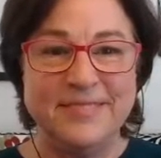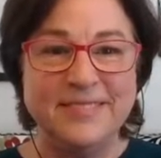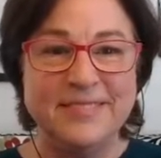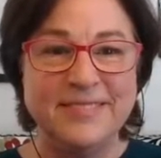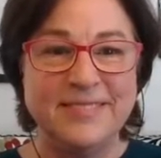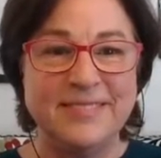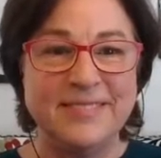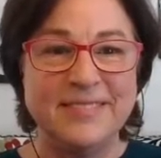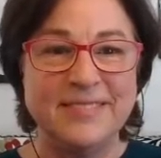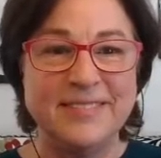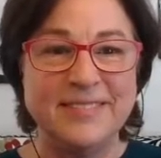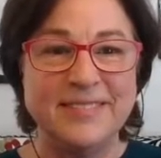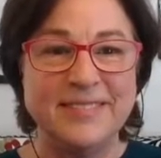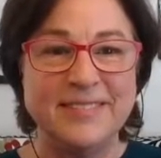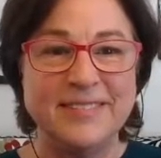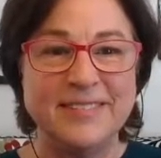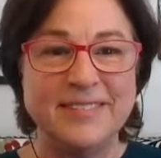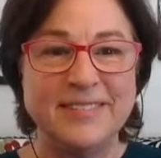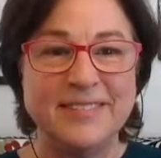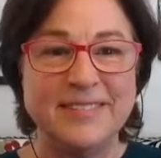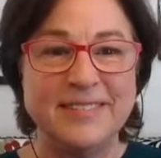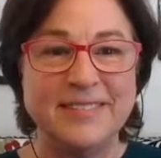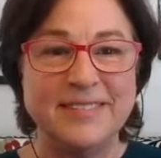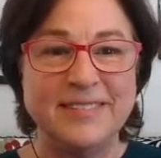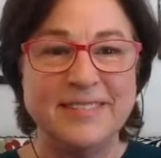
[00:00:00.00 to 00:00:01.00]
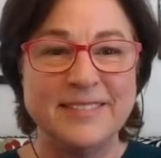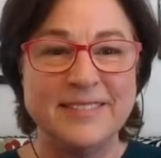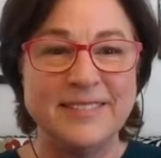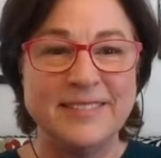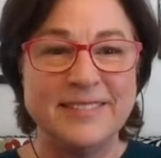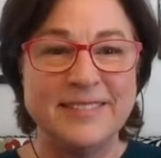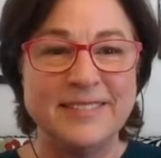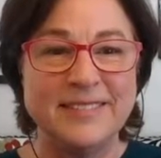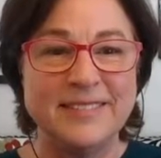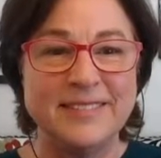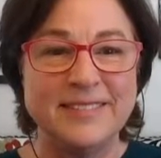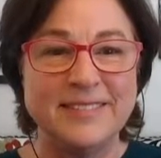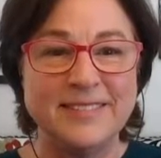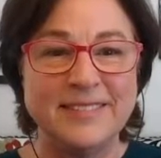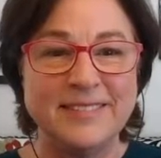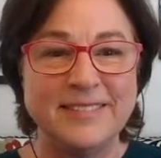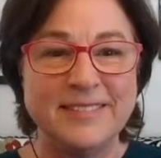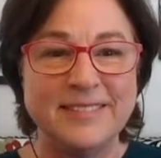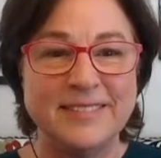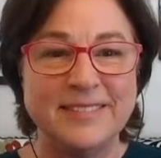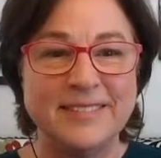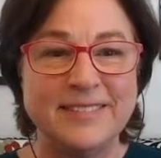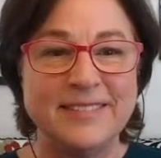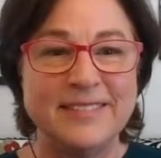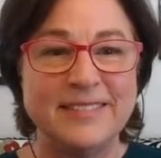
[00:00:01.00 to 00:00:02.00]

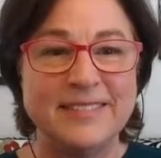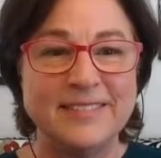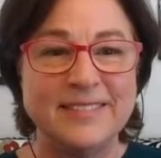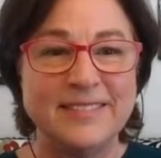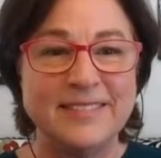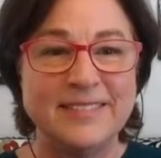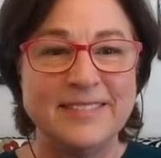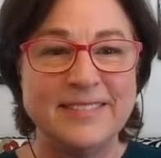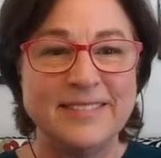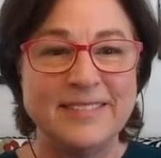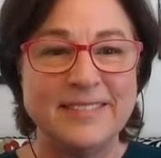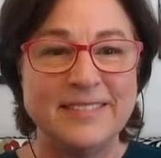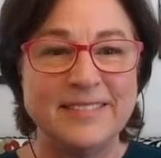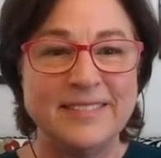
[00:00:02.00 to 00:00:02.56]
(silent)